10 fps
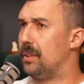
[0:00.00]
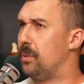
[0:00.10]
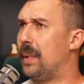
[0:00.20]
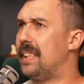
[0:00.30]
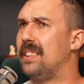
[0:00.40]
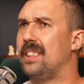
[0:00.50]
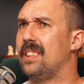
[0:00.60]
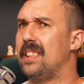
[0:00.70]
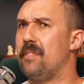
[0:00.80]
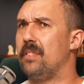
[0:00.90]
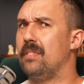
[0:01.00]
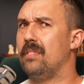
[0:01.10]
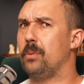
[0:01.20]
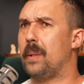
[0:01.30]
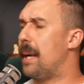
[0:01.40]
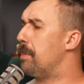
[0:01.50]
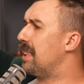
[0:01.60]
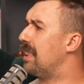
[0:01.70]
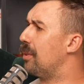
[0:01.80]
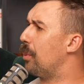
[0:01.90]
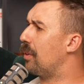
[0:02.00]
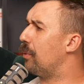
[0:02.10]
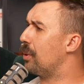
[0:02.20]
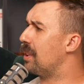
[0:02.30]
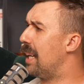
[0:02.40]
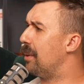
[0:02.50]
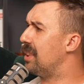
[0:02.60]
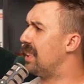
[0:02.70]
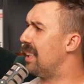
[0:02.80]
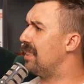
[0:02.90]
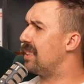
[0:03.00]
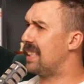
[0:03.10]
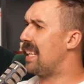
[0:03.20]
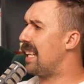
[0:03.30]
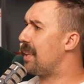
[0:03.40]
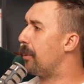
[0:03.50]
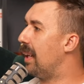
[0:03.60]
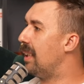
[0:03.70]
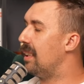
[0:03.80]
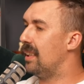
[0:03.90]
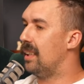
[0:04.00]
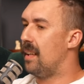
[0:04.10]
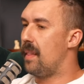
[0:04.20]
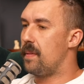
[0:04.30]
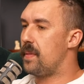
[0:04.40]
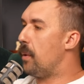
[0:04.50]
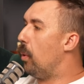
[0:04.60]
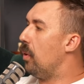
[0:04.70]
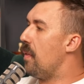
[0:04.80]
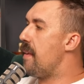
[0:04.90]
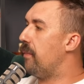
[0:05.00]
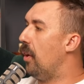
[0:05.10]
twenty-seven, twenty-eight percent of the workforce now is Gen Z anyway. Yeah. They're all on their